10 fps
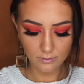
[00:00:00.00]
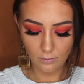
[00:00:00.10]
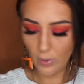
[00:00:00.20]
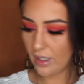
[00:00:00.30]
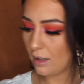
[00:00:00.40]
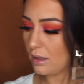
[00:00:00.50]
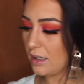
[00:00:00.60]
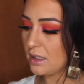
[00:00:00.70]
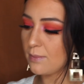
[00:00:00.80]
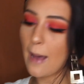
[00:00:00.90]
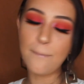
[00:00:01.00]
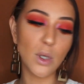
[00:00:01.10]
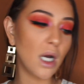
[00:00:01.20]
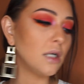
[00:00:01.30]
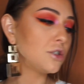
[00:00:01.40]
Where is my
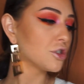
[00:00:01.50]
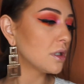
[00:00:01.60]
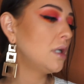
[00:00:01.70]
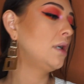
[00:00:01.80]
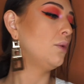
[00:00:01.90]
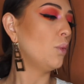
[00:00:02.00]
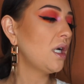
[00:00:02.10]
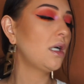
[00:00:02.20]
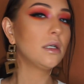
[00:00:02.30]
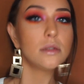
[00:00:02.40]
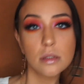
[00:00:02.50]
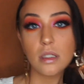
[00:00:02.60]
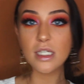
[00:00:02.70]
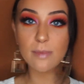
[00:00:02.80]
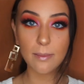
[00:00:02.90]
brush? Where
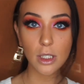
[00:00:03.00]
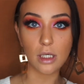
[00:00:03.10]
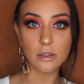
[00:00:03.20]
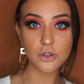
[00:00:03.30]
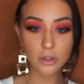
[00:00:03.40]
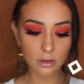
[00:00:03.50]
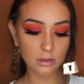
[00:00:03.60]
is my brush?